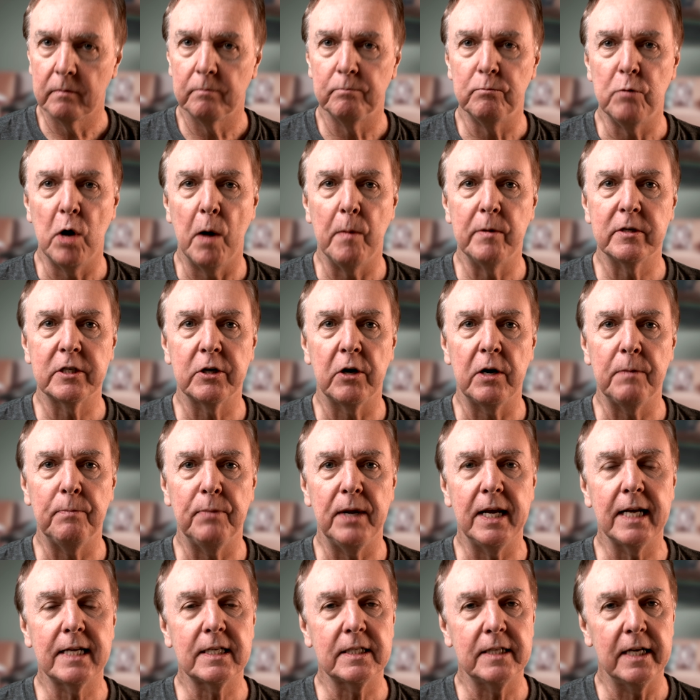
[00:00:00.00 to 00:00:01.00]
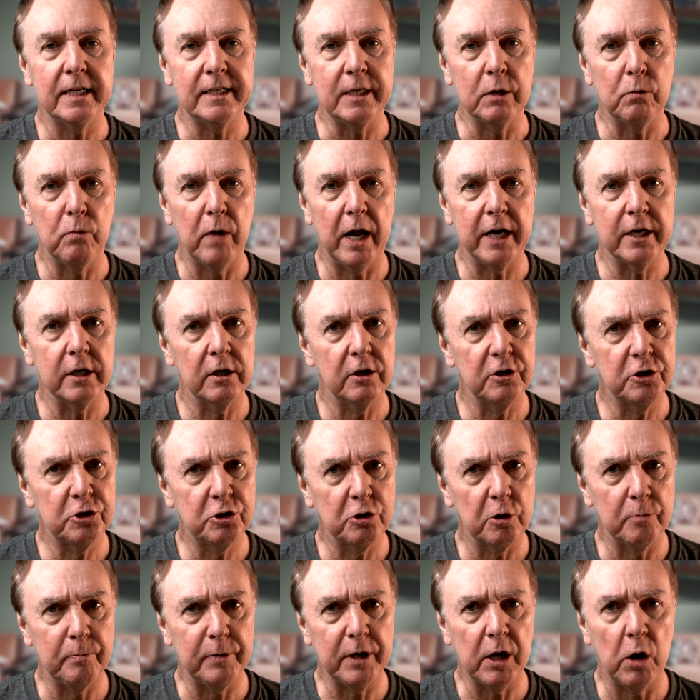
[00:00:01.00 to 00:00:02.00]
Momentary peaks hitting red
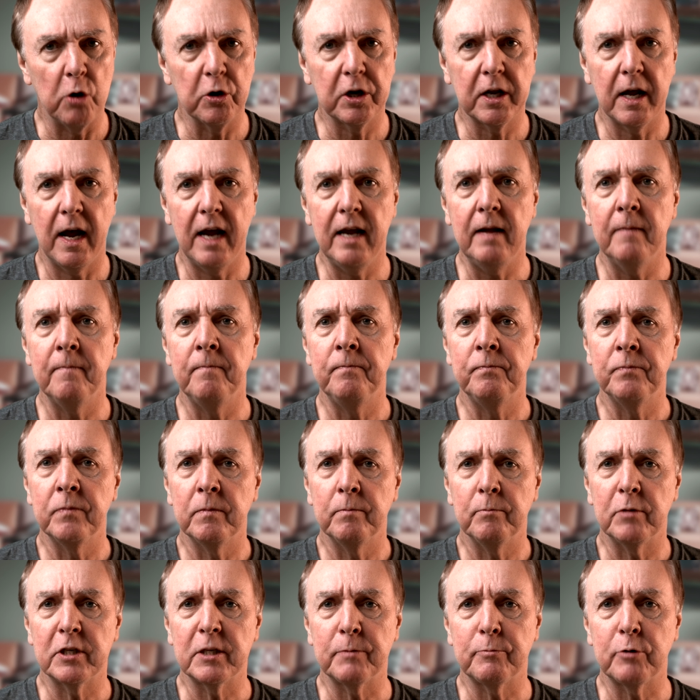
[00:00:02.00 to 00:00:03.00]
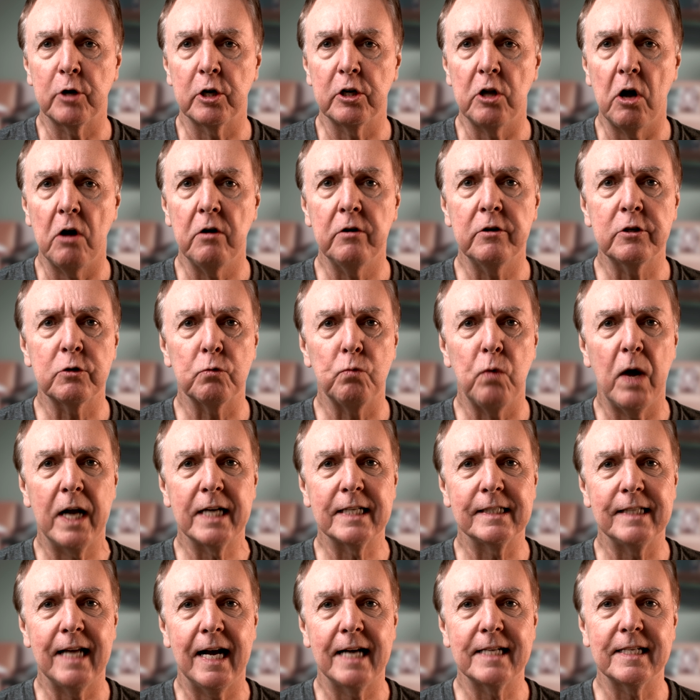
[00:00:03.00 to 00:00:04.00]
should be okay, but a prolonged
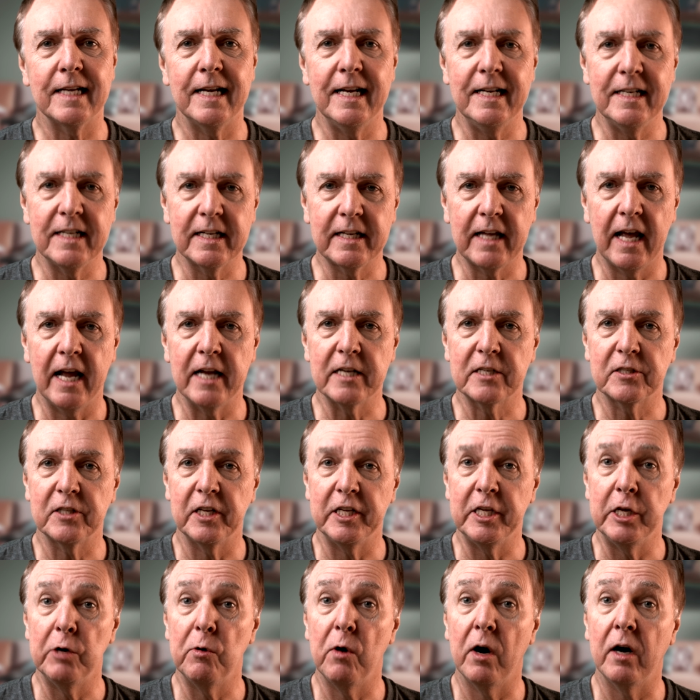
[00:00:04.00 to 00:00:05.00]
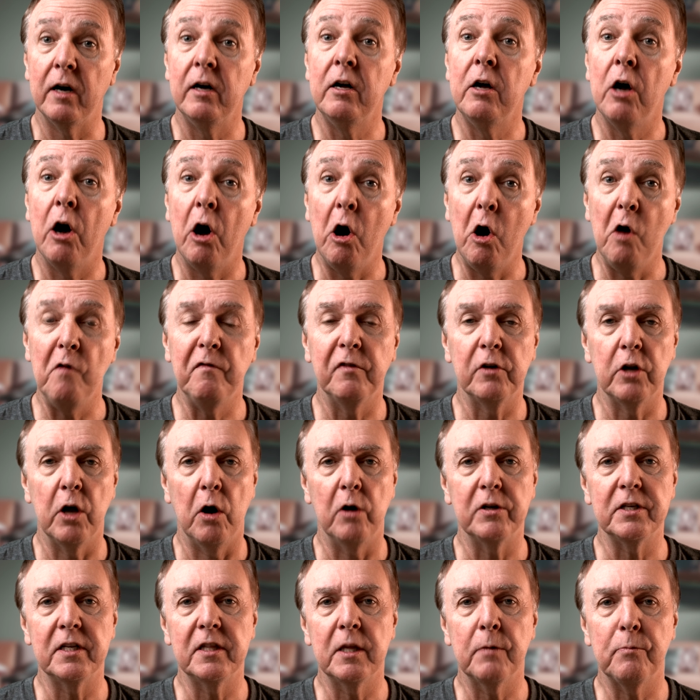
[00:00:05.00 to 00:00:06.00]
red light indicates that you are
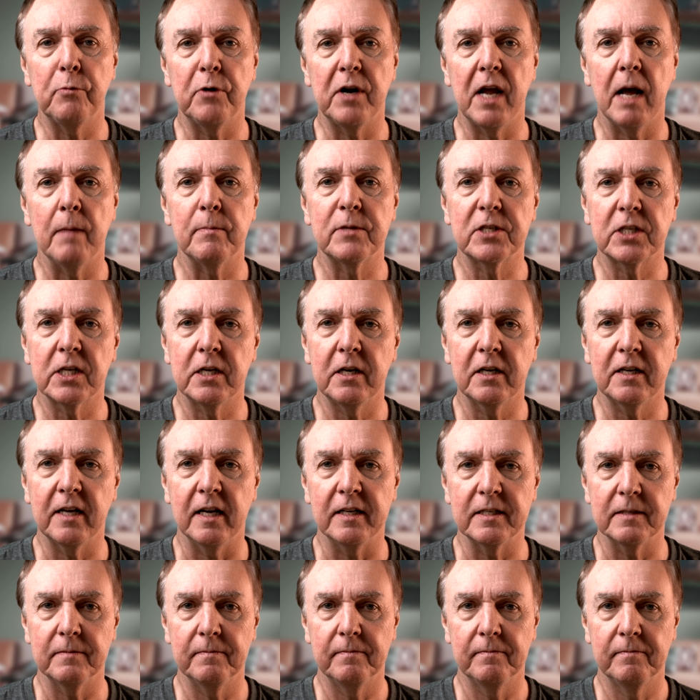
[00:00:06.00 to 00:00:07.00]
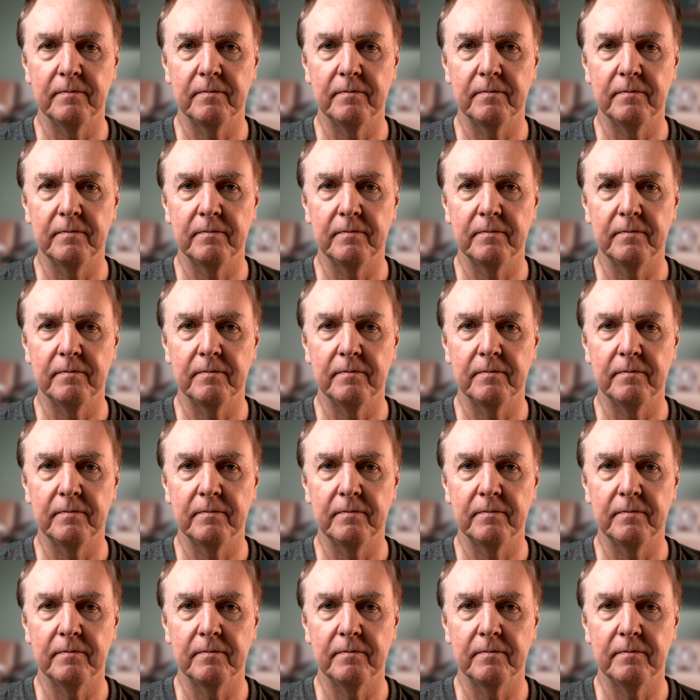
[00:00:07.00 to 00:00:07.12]
overloading the preamp circuit.